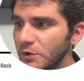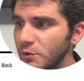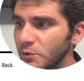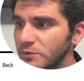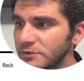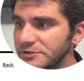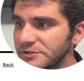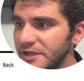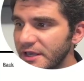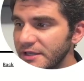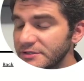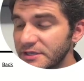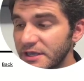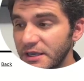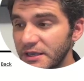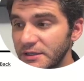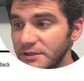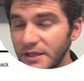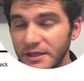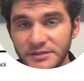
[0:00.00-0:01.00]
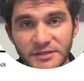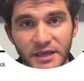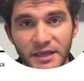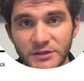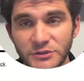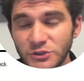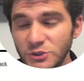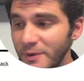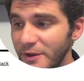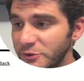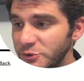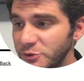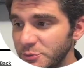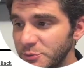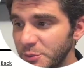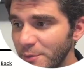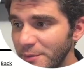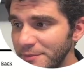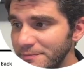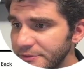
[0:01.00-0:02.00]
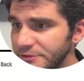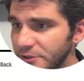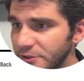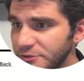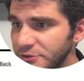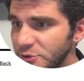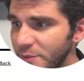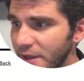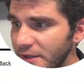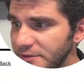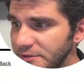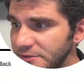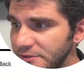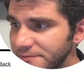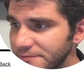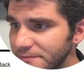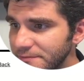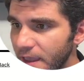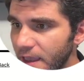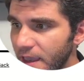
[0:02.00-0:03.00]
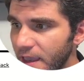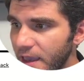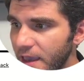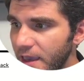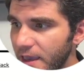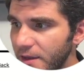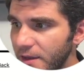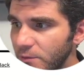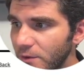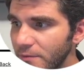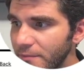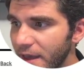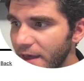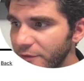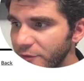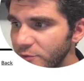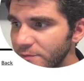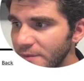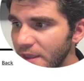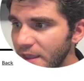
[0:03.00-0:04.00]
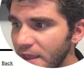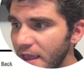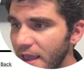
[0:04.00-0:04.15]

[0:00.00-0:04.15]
We'll say it's a 2-bedroom apartment. So 2 beds and 1 bathroom.